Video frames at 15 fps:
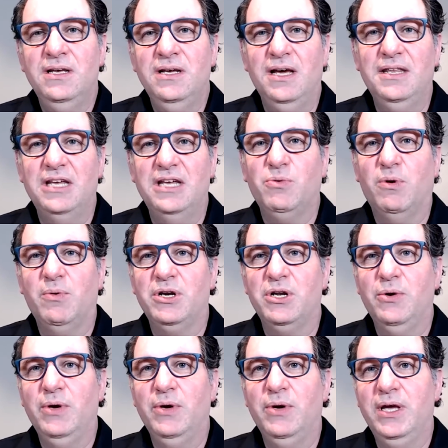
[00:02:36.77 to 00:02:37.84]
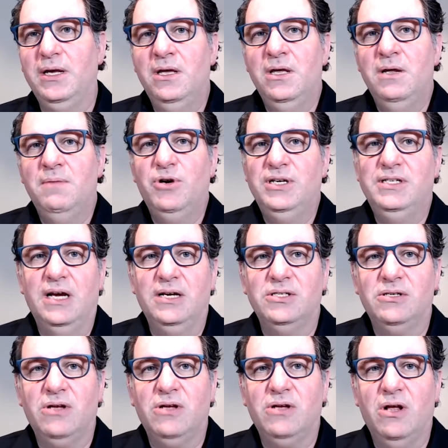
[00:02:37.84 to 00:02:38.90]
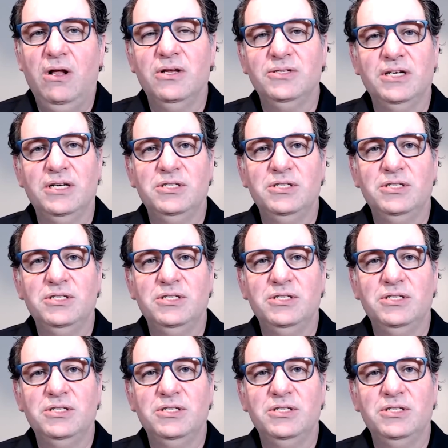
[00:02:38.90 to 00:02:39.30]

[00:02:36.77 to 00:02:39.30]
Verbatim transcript: And that's where we're doing pretext calls.